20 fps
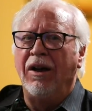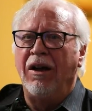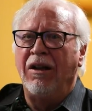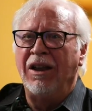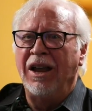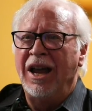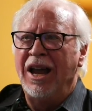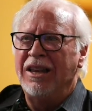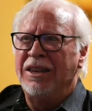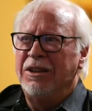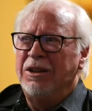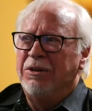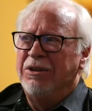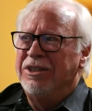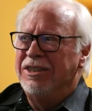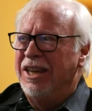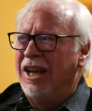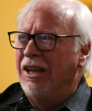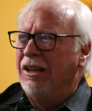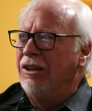All I had to
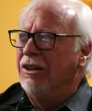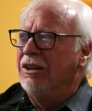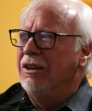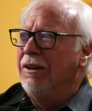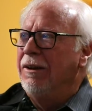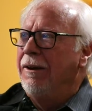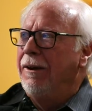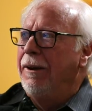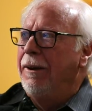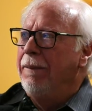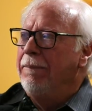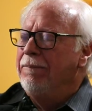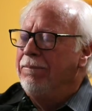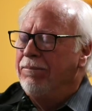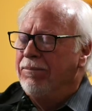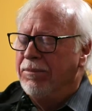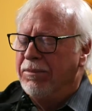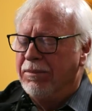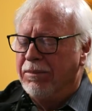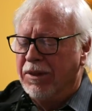do is say, look,
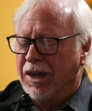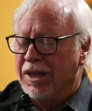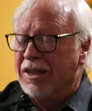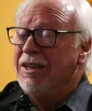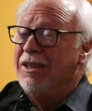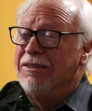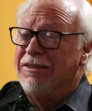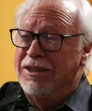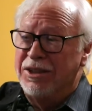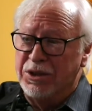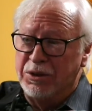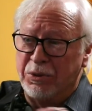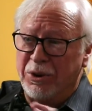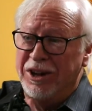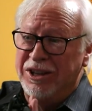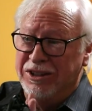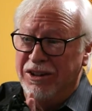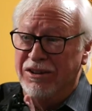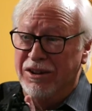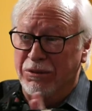this is
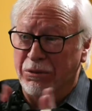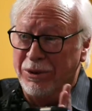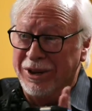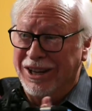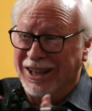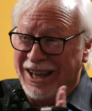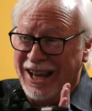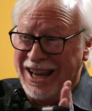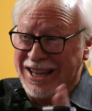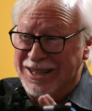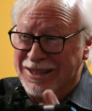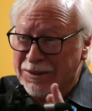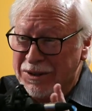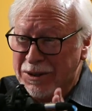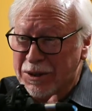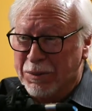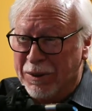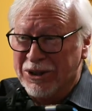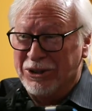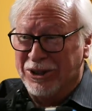where I started to realize
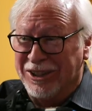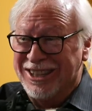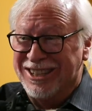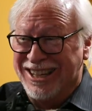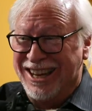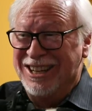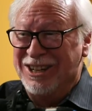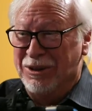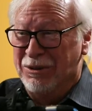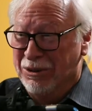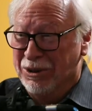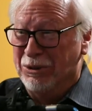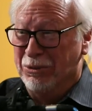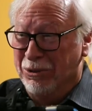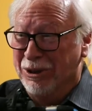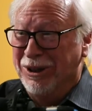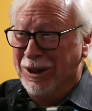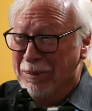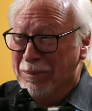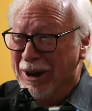specialization was
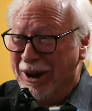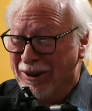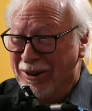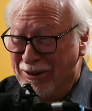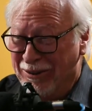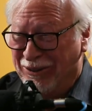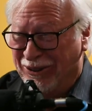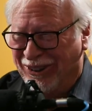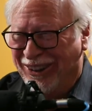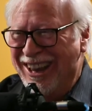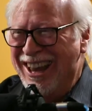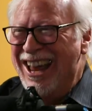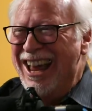really powerful.